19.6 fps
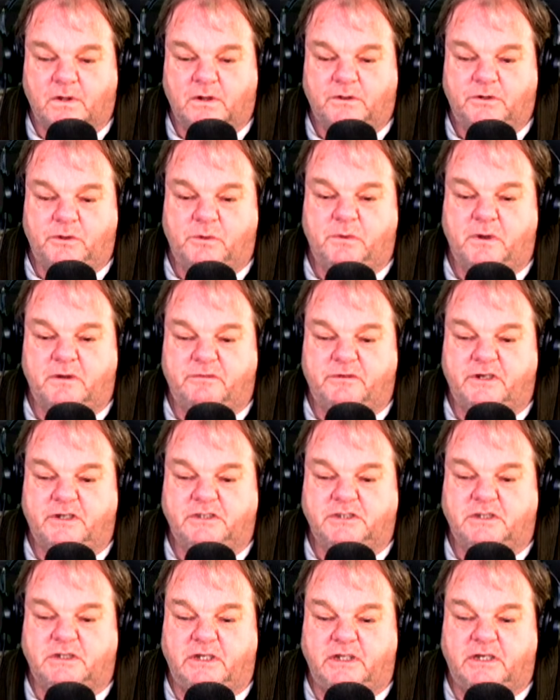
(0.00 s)
New
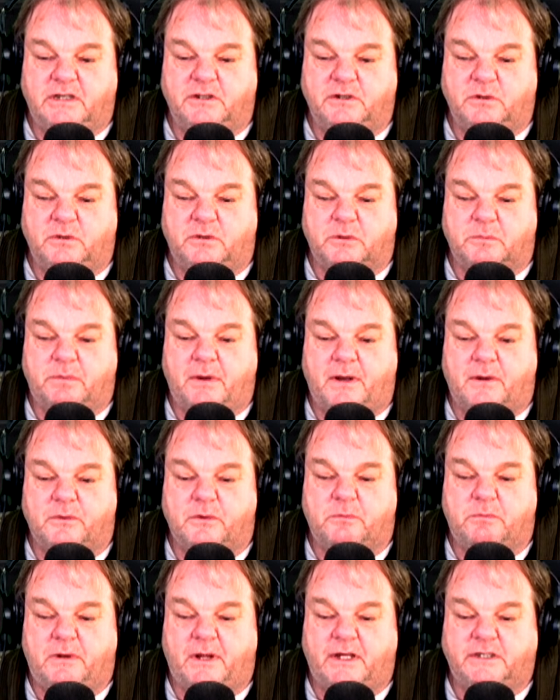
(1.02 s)
evidence linking nuclear
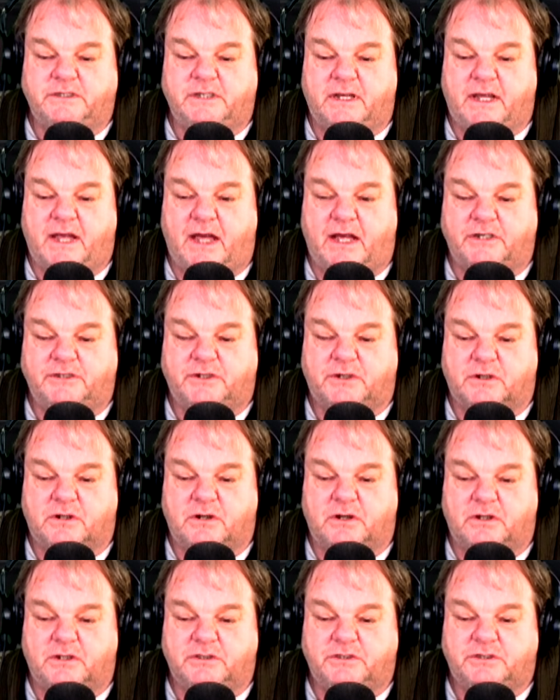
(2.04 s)
power plants and cancer
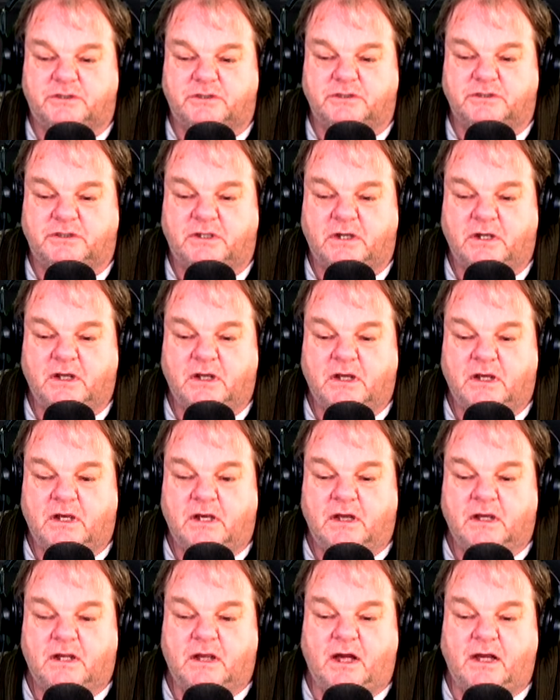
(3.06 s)
clusters
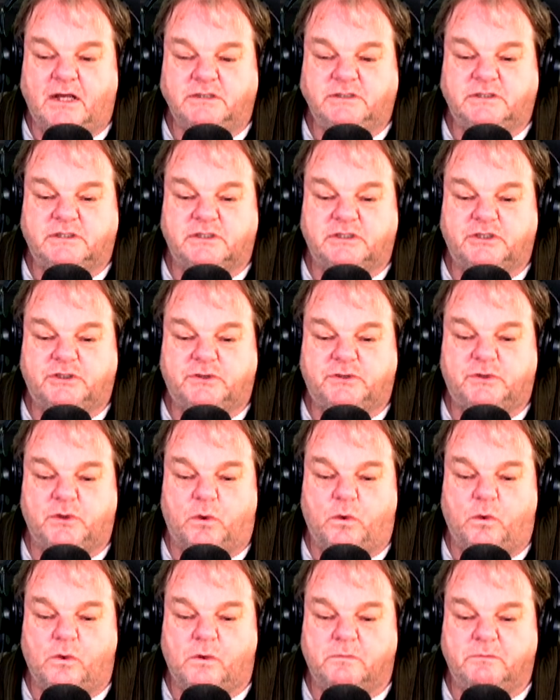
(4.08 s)
caused a
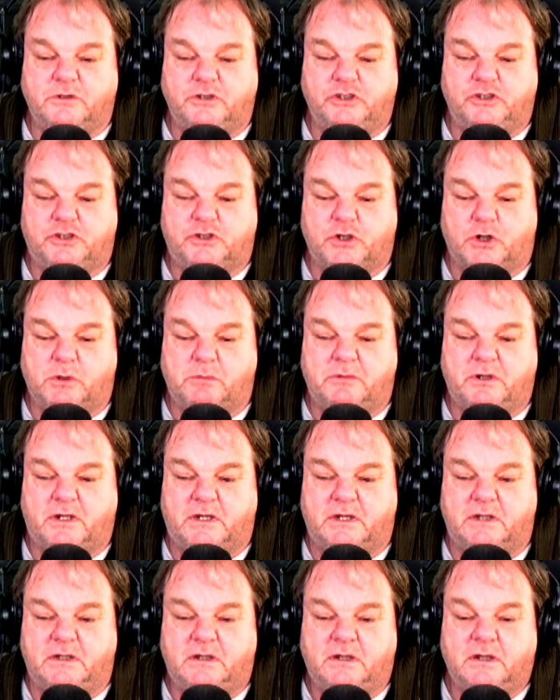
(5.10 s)
storm in
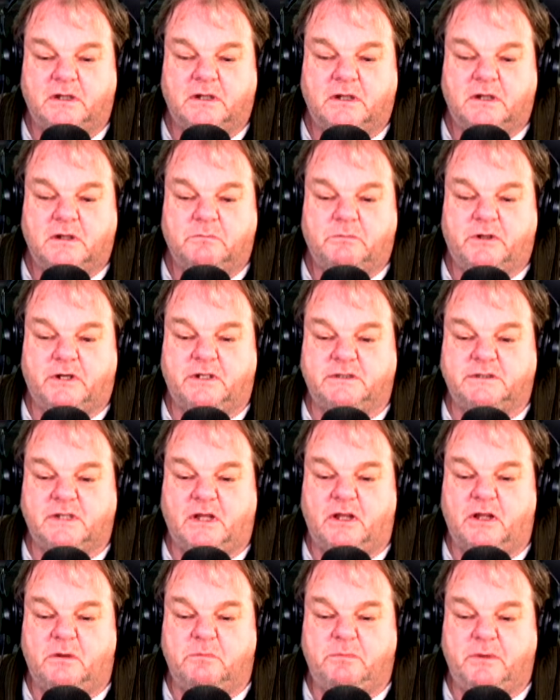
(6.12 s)
Germany, but it has
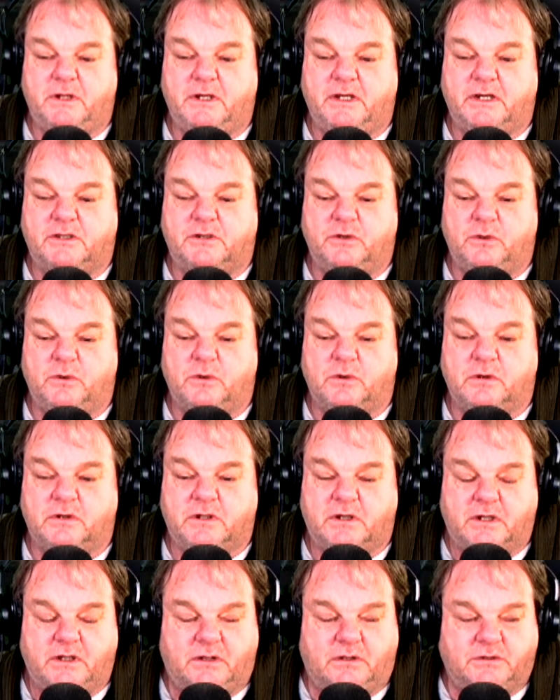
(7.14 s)
all been
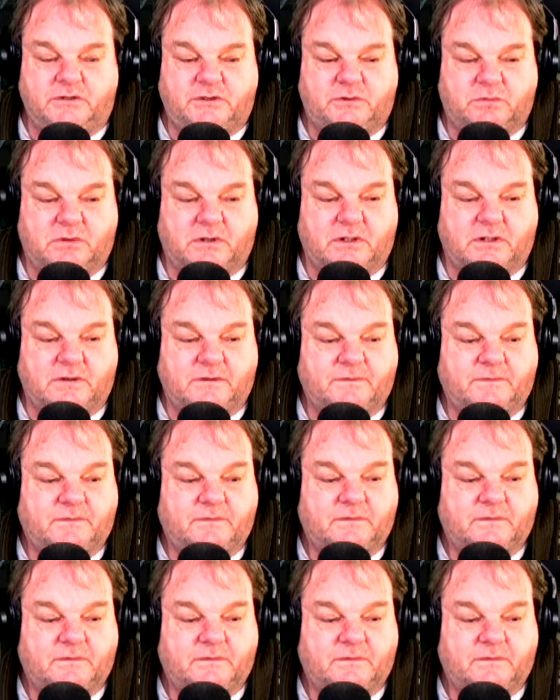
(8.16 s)
ignored elsewhere.